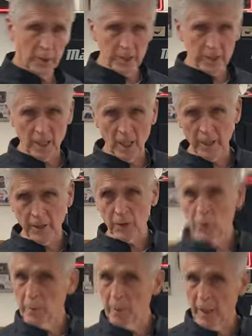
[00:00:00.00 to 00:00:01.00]
gets higher
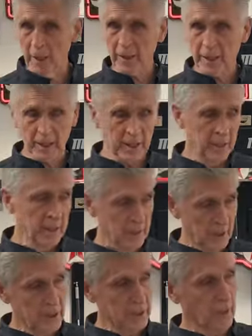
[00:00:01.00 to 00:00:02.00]
numerically,
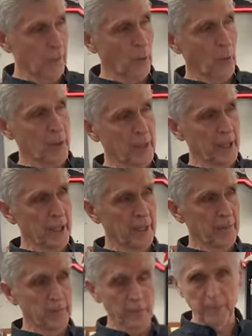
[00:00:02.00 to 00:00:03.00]
this is a
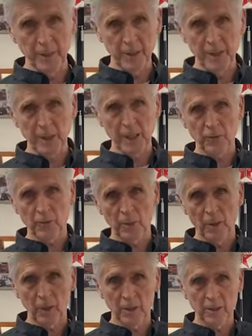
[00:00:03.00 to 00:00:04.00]
488, the pinion gets
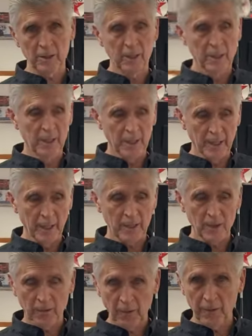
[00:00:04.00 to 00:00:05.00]
smaller, it
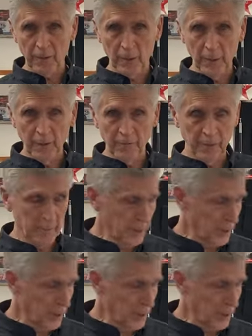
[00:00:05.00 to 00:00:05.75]
gets farther away from